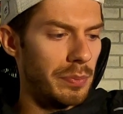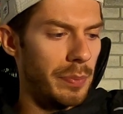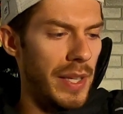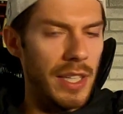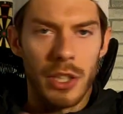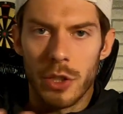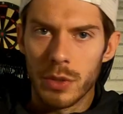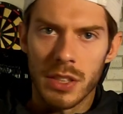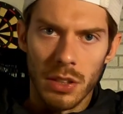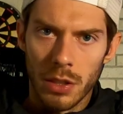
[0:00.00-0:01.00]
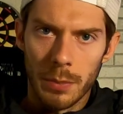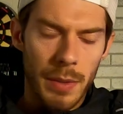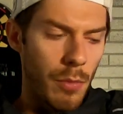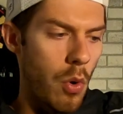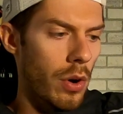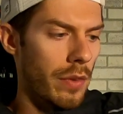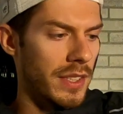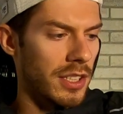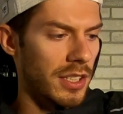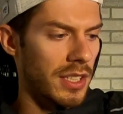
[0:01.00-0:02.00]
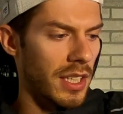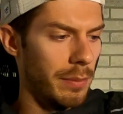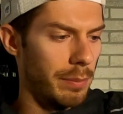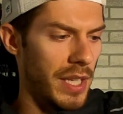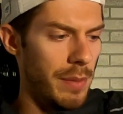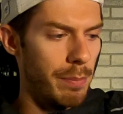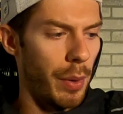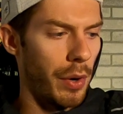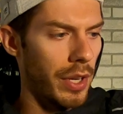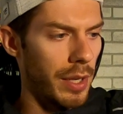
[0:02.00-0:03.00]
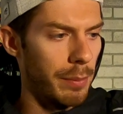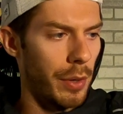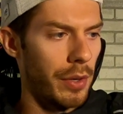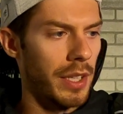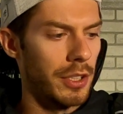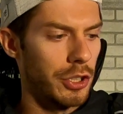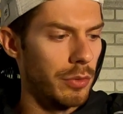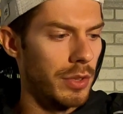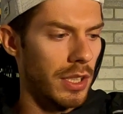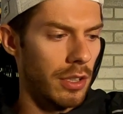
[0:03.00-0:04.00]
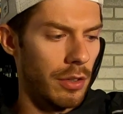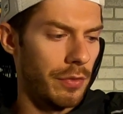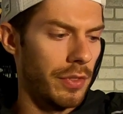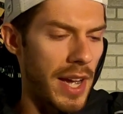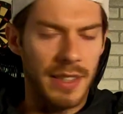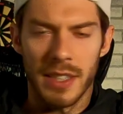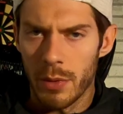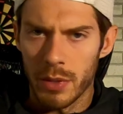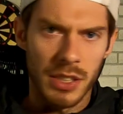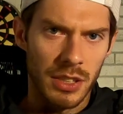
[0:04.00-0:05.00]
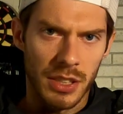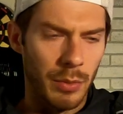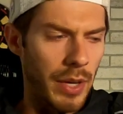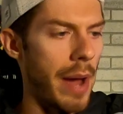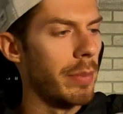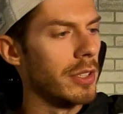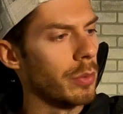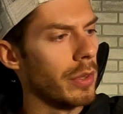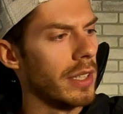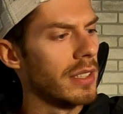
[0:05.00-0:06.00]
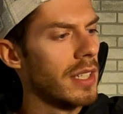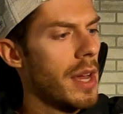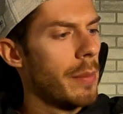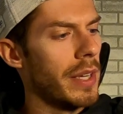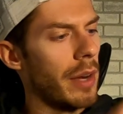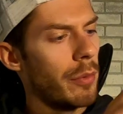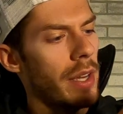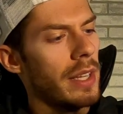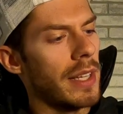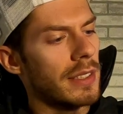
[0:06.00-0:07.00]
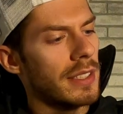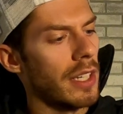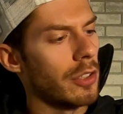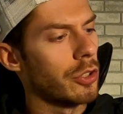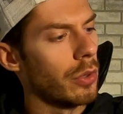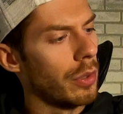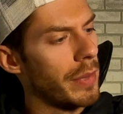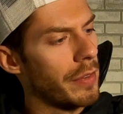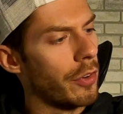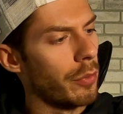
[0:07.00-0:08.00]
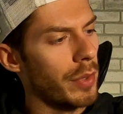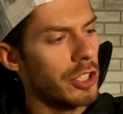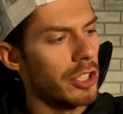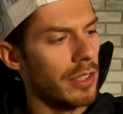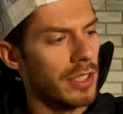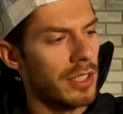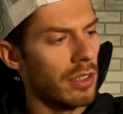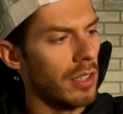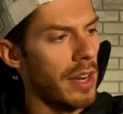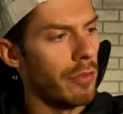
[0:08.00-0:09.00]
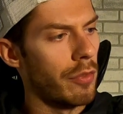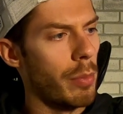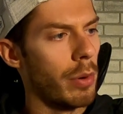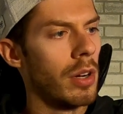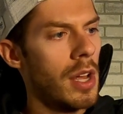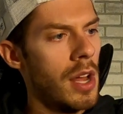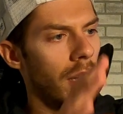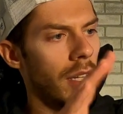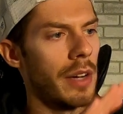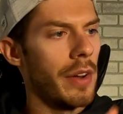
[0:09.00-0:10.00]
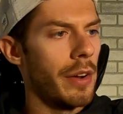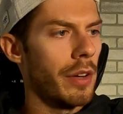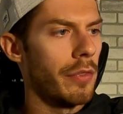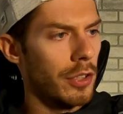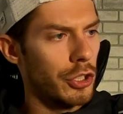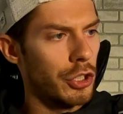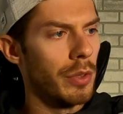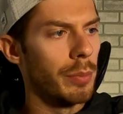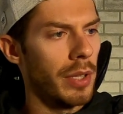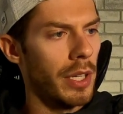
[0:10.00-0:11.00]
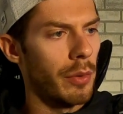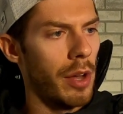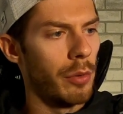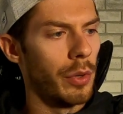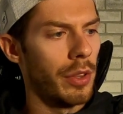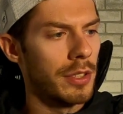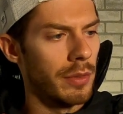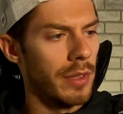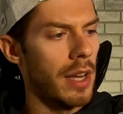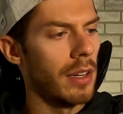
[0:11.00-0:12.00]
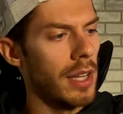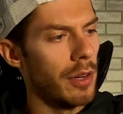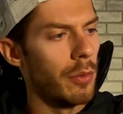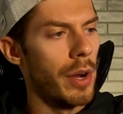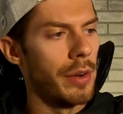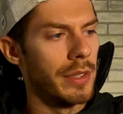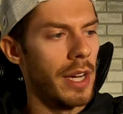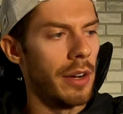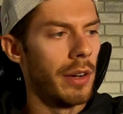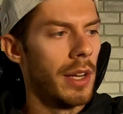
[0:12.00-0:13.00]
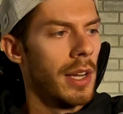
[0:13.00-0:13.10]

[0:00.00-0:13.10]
being used a little bit more, if it's just going to keep burning and burning and the shoe's going to go flat. I want to just see what happens with it. But yeah, right in that central midfoot region, there's still a lot of rubber, a lot of area for the shoe to play around with, so not a lot of wear and tear